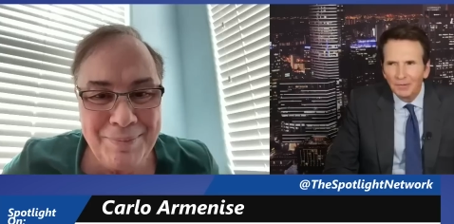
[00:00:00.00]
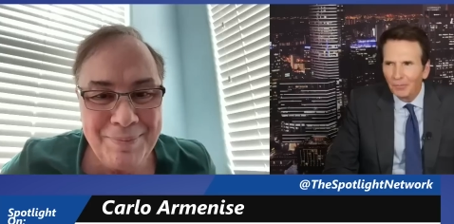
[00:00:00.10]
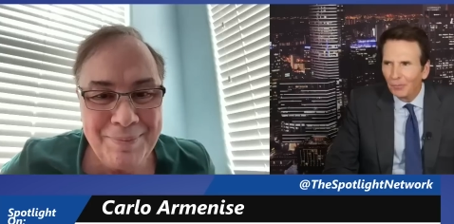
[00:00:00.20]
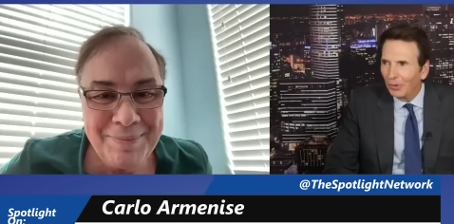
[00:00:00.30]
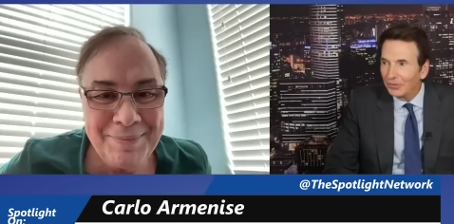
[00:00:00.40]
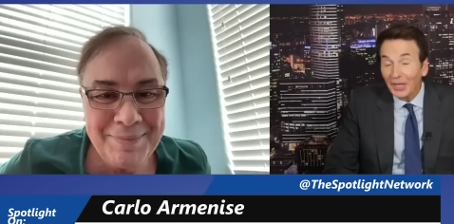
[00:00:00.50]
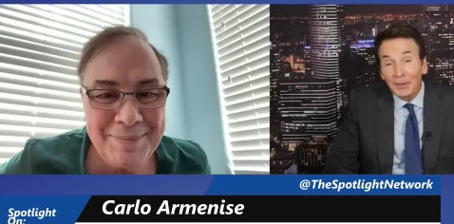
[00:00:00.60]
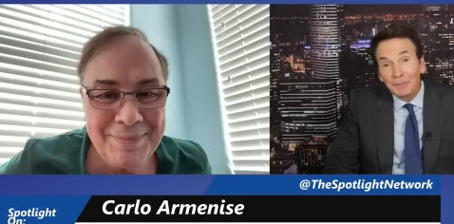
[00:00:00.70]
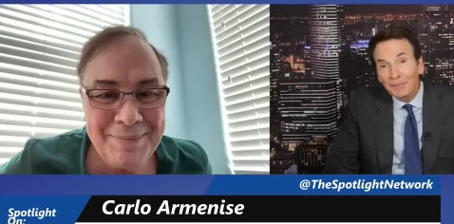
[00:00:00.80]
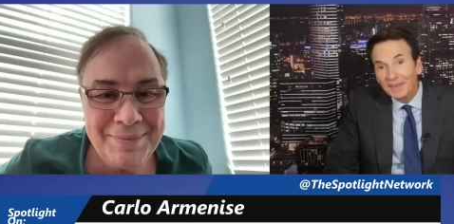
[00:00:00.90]
Speaker 1: What's
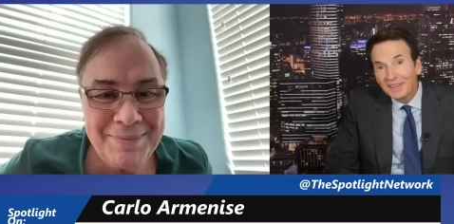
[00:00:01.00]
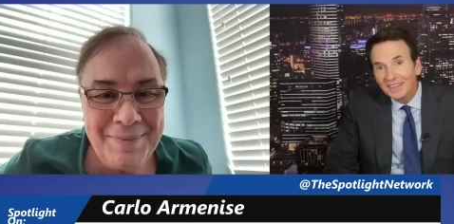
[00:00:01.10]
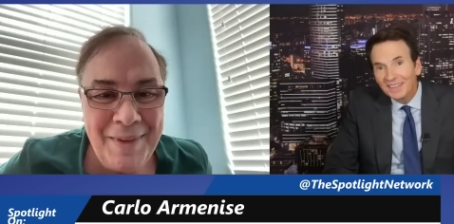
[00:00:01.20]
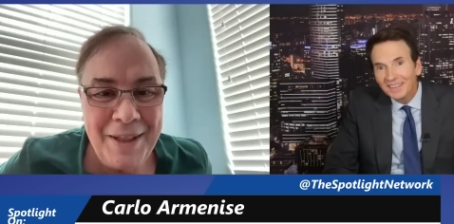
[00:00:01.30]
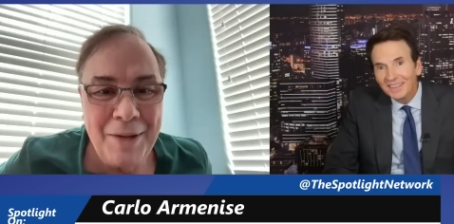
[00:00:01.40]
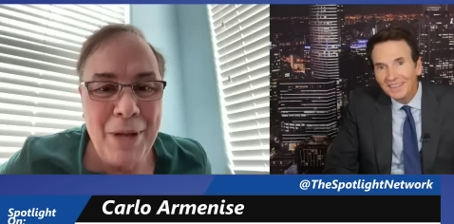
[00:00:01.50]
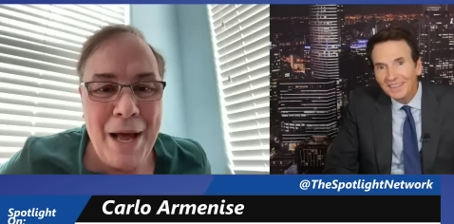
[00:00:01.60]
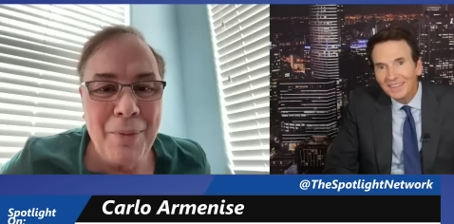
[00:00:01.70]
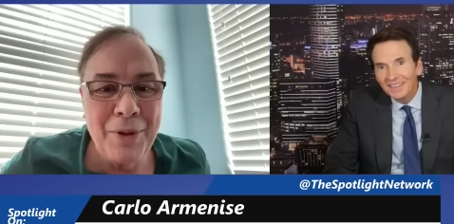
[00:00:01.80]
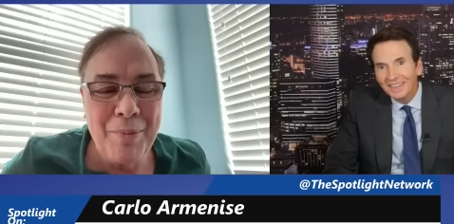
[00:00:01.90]
that?
Speaker 2: The
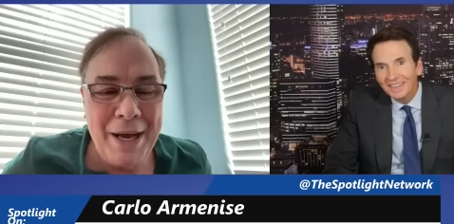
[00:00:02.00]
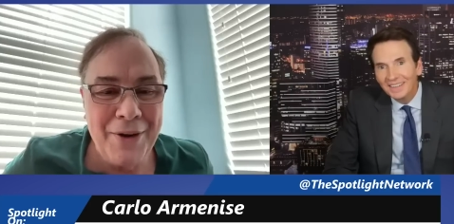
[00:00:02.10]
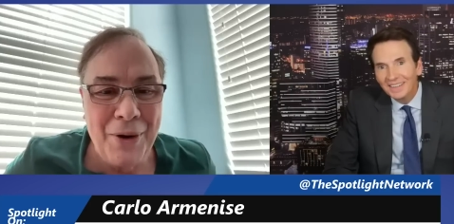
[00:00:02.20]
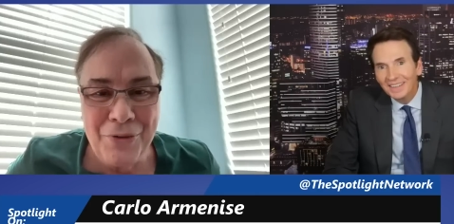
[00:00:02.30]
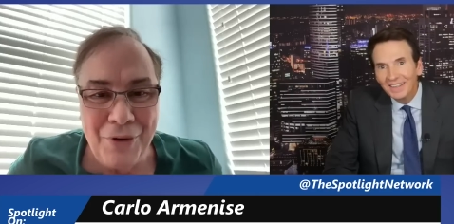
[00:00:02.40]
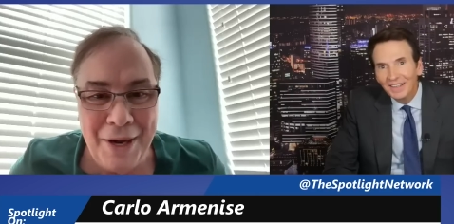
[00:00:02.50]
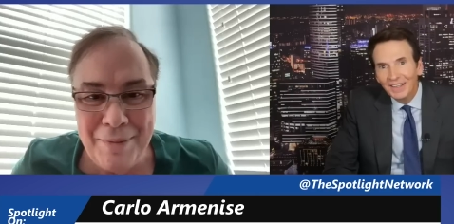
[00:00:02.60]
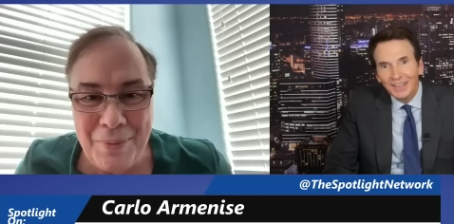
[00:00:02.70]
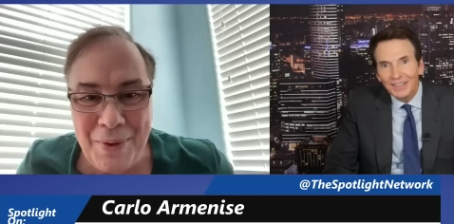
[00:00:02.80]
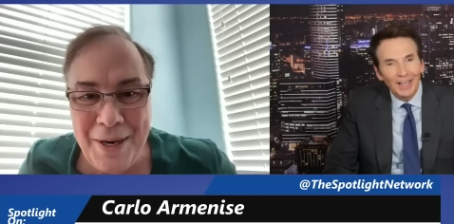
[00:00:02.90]
Blonde with the Bad Nose
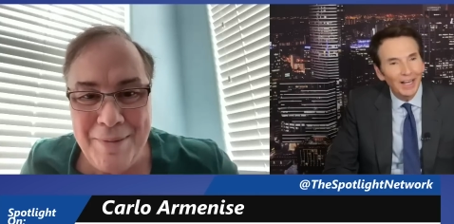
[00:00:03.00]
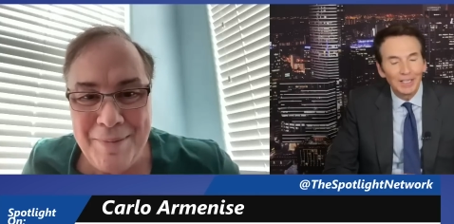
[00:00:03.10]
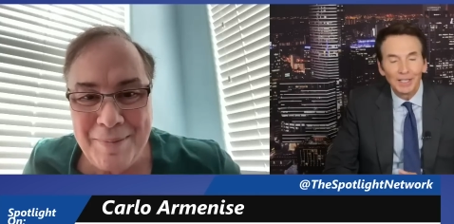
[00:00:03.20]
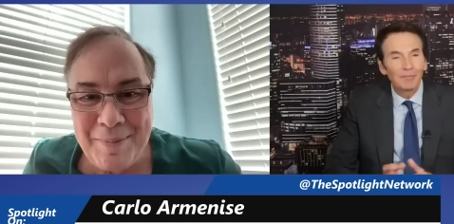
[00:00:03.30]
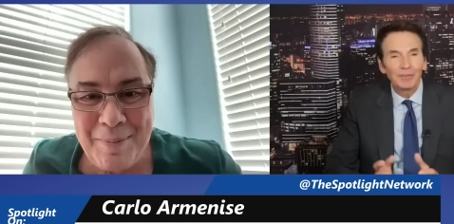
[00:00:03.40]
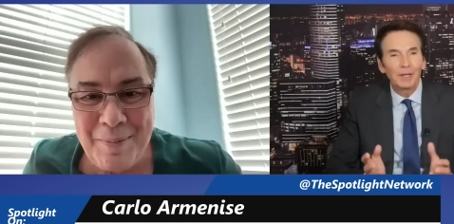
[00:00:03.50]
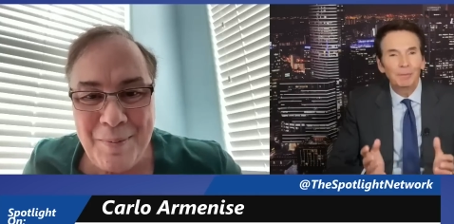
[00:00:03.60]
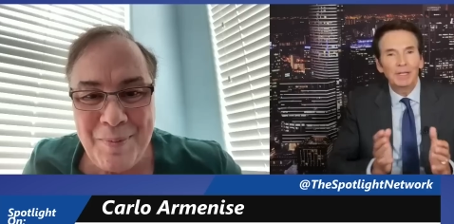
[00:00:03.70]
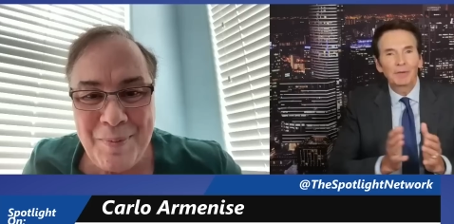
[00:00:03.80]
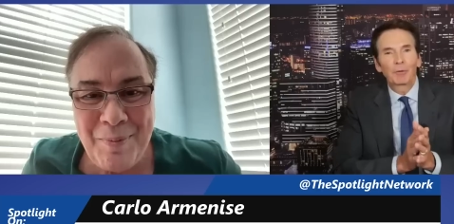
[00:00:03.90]
Job.
Speaker 1: Right? Yeah, I love it. I
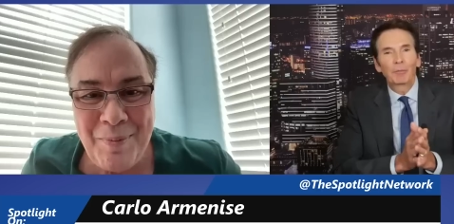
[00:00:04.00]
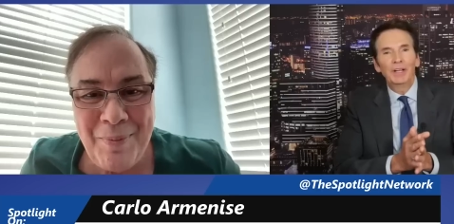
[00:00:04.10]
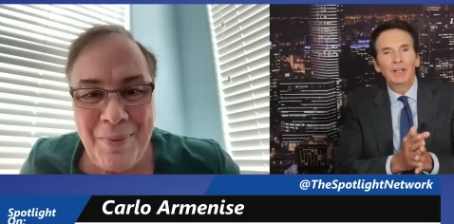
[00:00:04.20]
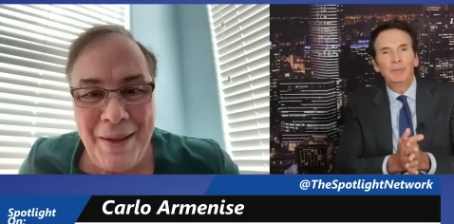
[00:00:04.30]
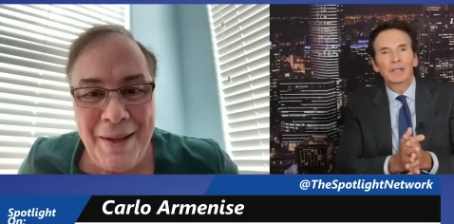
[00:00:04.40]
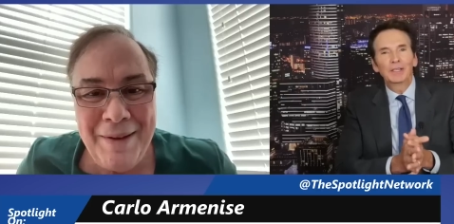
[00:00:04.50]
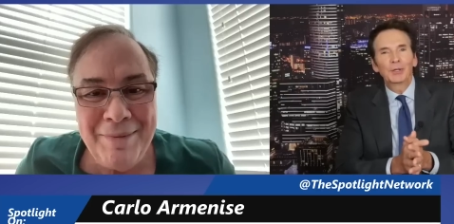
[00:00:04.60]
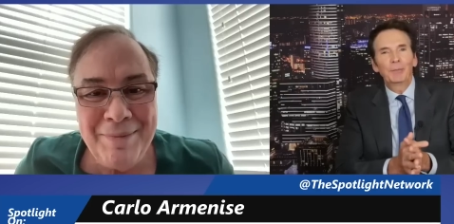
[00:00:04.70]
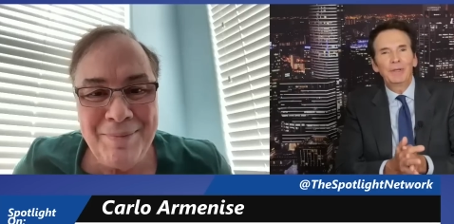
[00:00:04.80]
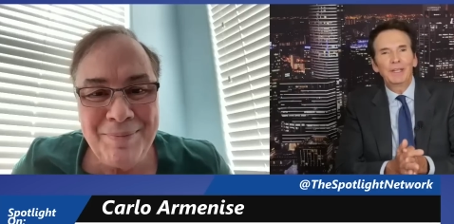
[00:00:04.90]
mean, it reminds me a
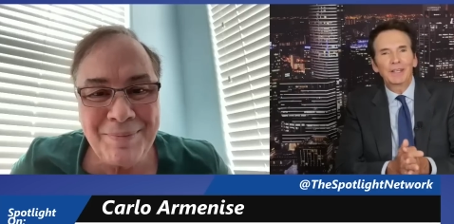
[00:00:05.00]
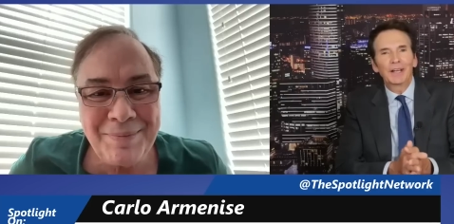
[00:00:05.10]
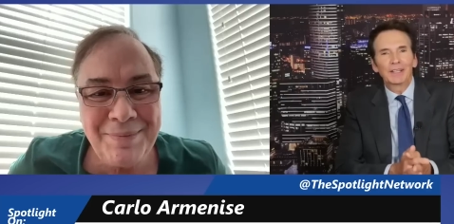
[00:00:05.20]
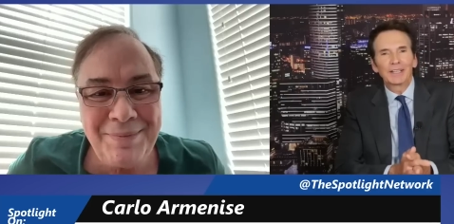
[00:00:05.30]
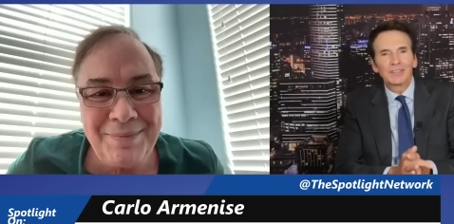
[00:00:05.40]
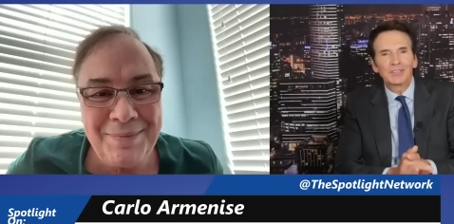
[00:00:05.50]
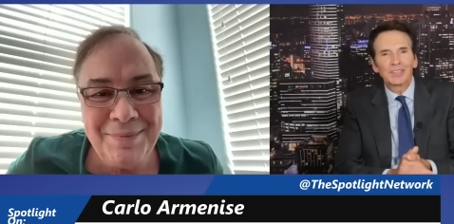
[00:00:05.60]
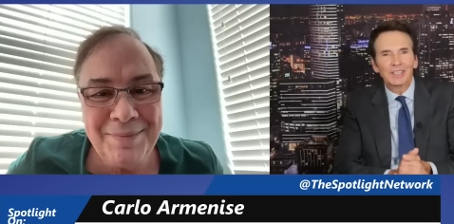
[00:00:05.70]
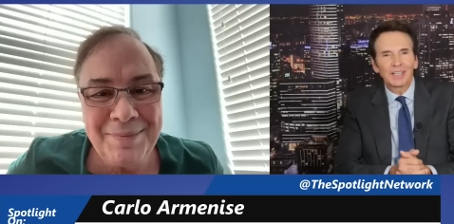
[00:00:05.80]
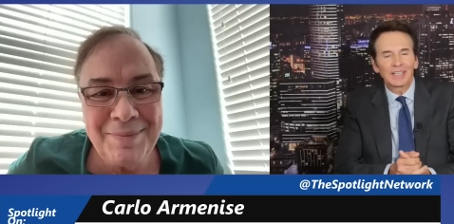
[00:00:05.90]
little bit, like you
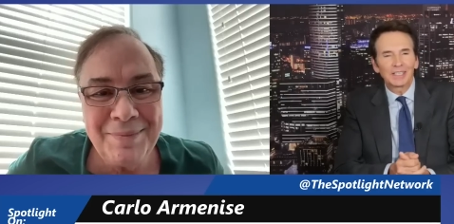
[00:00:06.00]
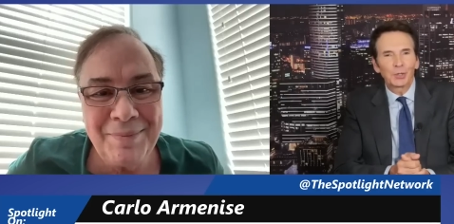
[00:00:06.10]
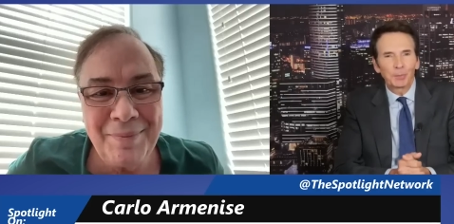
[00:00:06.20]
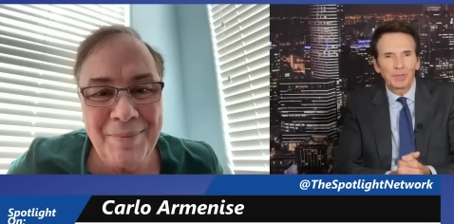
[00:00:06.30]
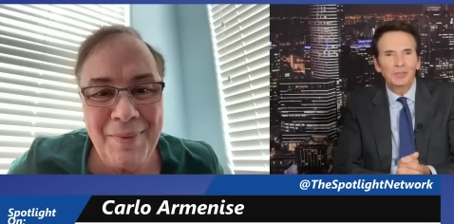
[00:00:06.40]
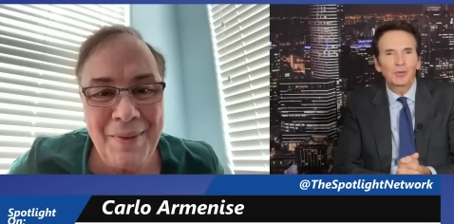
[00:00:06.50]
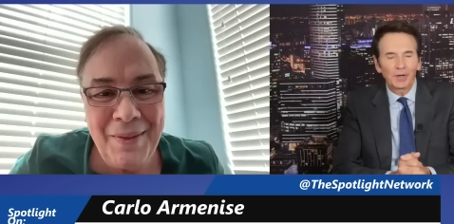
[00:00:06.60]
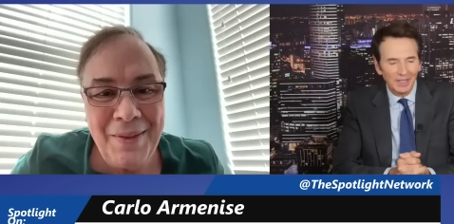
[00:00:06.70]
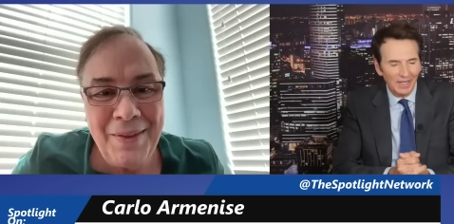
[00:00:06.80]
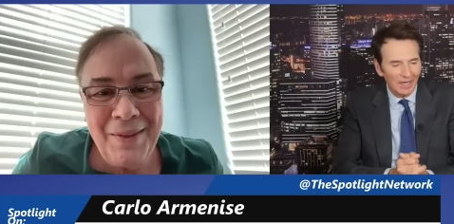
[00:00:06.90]
said, you like a little bit
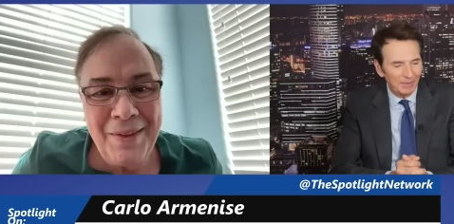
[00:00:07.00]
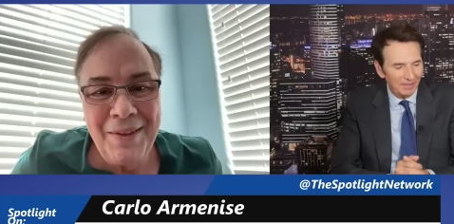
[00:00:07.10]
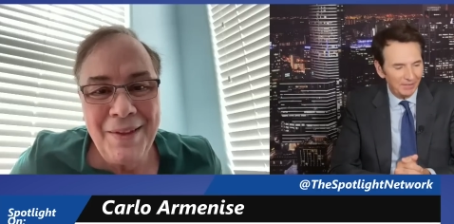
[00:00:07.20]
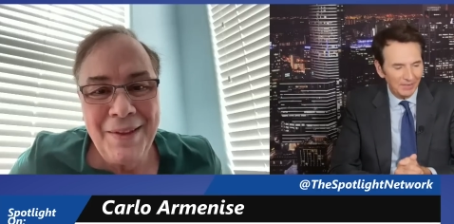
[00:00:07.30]
dark comedy. Even